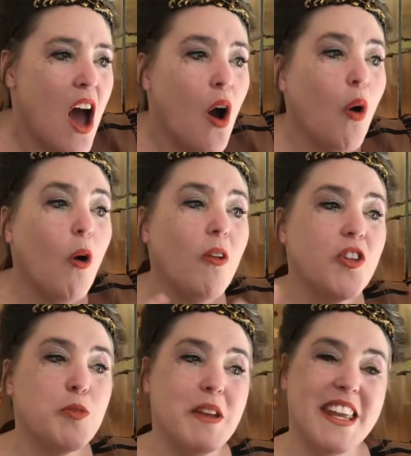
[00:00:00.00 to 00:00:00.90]
All the
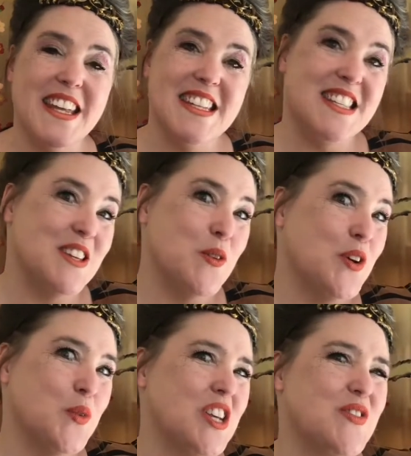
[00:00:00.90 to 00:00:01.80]
spinning and knitting you could
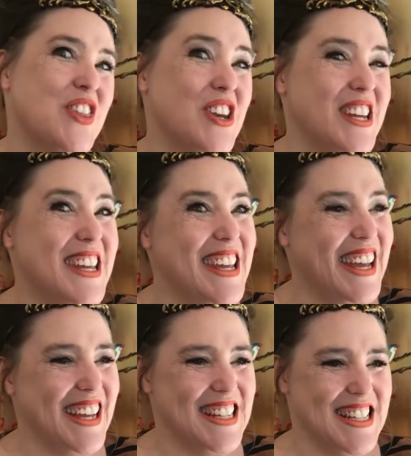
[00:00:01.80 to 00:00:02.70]
wish for 3
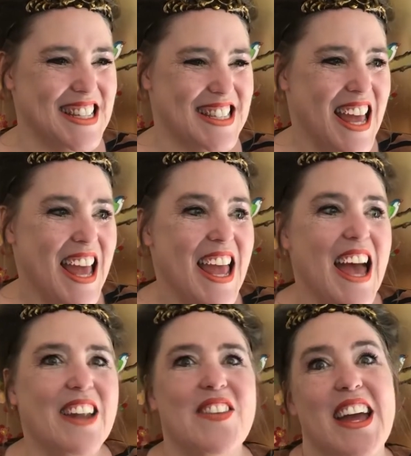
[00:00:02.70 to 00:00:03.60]
years, and
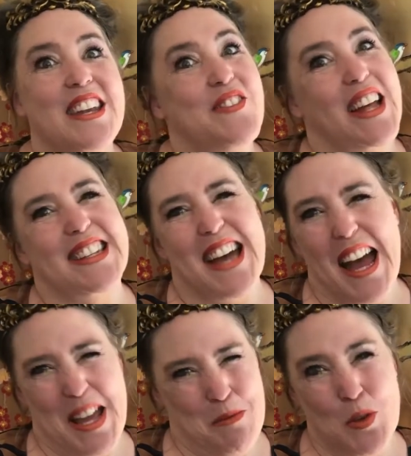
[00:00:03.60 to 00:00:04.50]
at the end of that
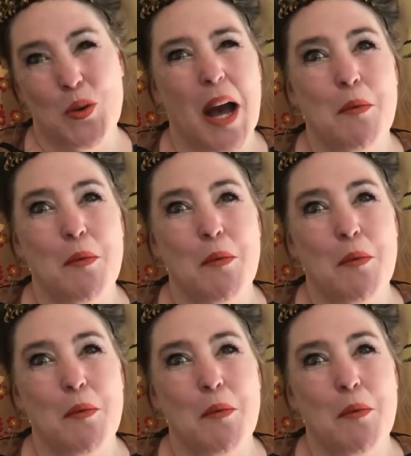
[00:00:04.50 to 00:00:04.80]
time you come